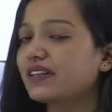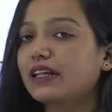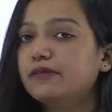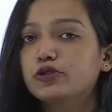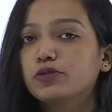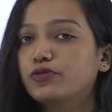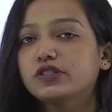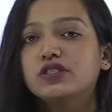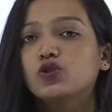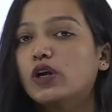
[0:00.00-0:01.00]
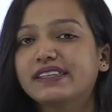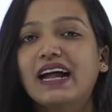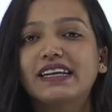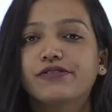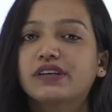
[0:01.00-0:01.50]
The admission process is not
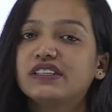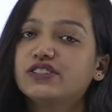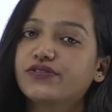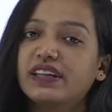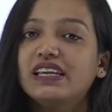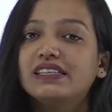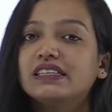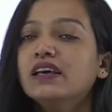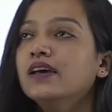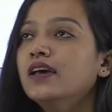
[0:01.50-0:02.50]
that difficult. It's very easy.